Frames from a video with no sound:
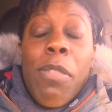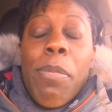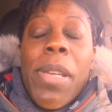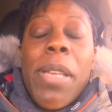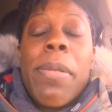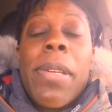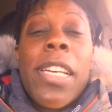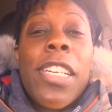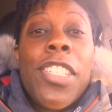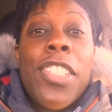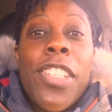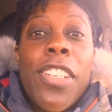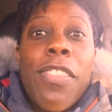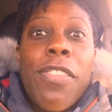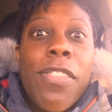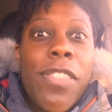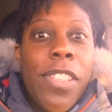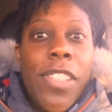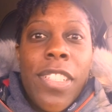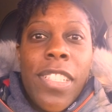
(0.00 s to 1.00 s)
Maybe I should
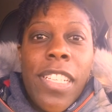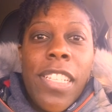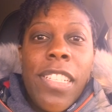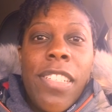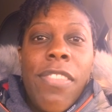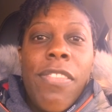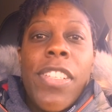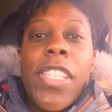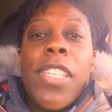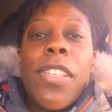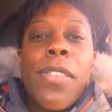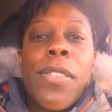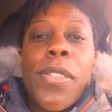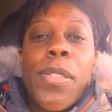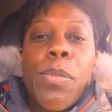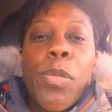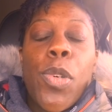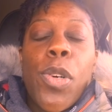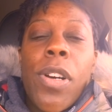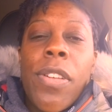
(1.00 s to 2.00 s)
have looked at the
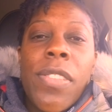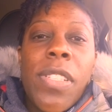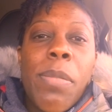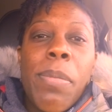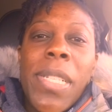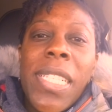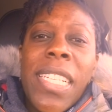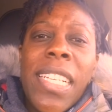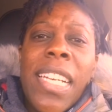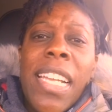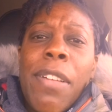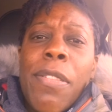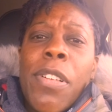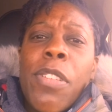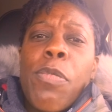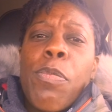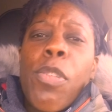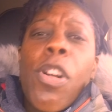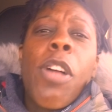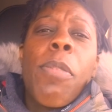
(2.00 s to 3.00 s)
videos more often, but then I would
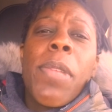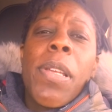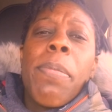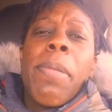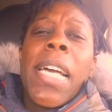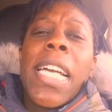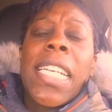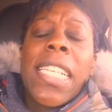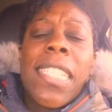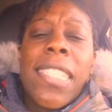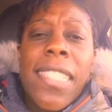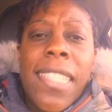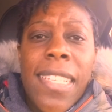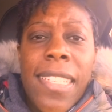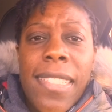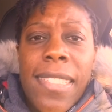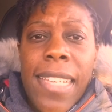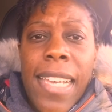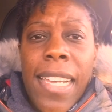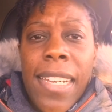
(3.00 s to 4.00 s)
have brought me back into the
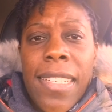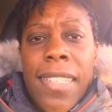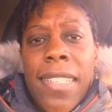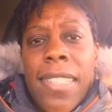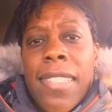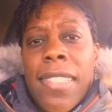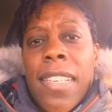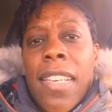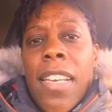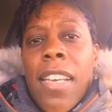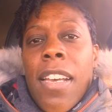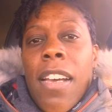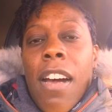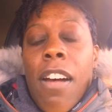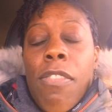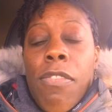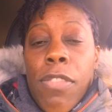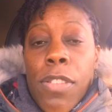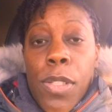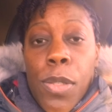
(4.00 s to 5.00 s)
sadness
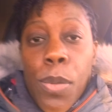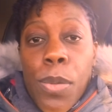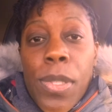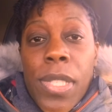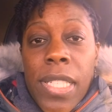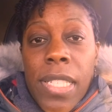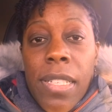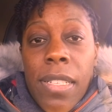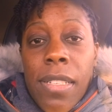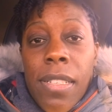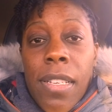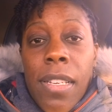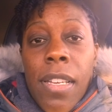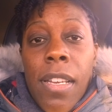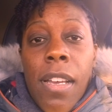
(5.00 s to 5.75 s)
of losing